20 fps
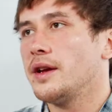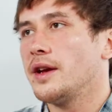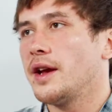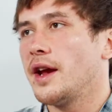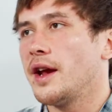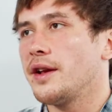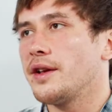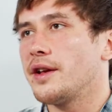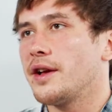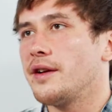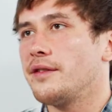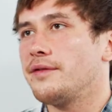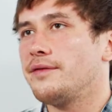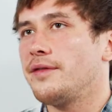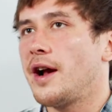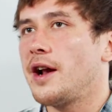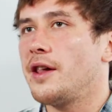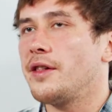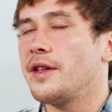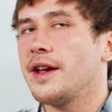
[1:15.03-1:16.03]
And
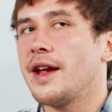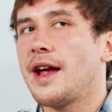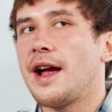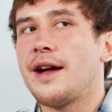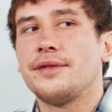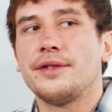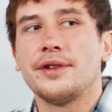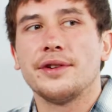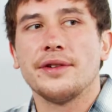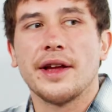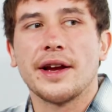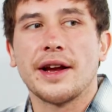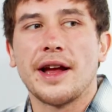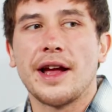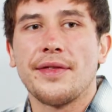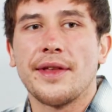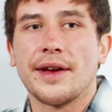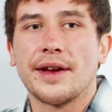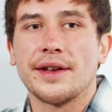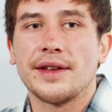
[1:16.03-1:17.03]
finally, after I
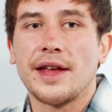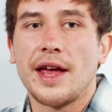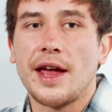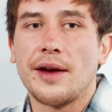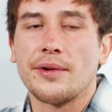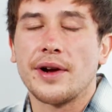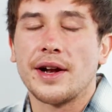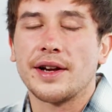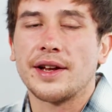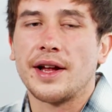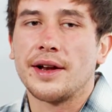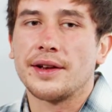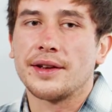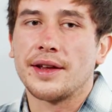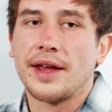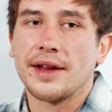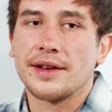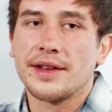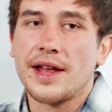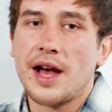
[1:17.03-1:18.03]
had a day where I'd gotten
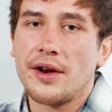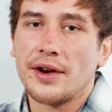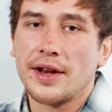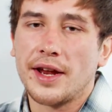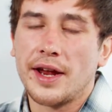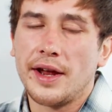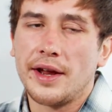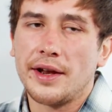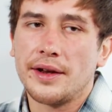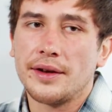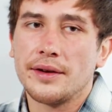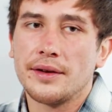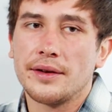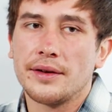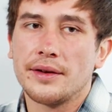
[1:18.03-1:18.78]
kicked out again,